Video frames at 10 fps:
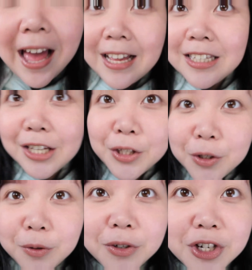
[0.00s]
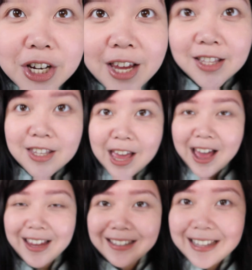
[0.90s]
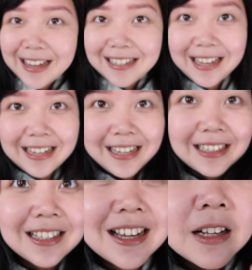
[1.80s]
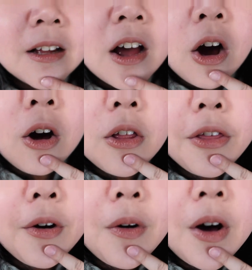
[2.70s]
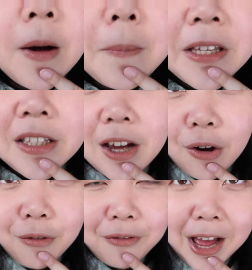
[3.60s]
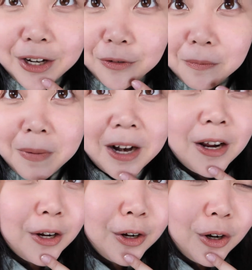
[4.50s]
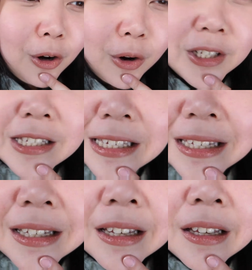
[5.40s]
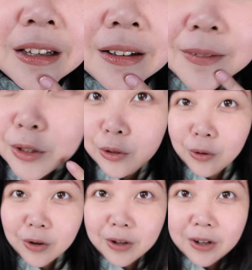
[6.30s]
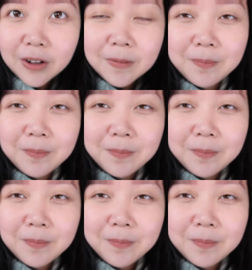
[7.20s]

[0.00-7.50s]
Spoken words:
yan yung shade niya and I like it. Although, hindi ako fan nung parang glossy look.